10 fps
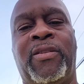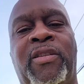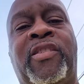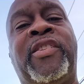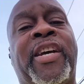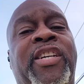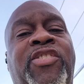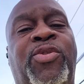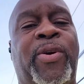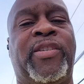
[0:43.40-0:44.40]
The second
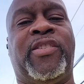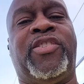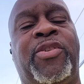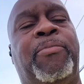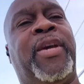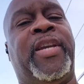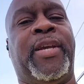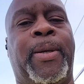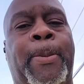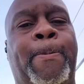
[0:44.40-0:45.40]
choice that you're
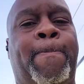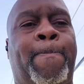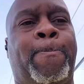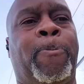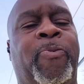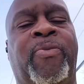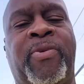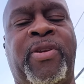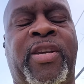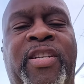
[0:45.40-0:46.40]
making
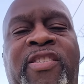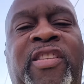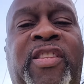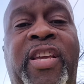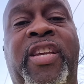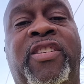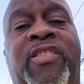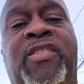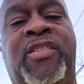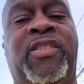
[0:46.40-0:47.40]
is the
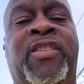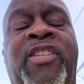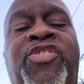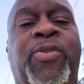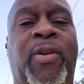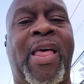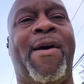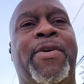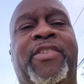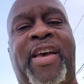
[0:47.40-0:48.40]
things that you're allowing to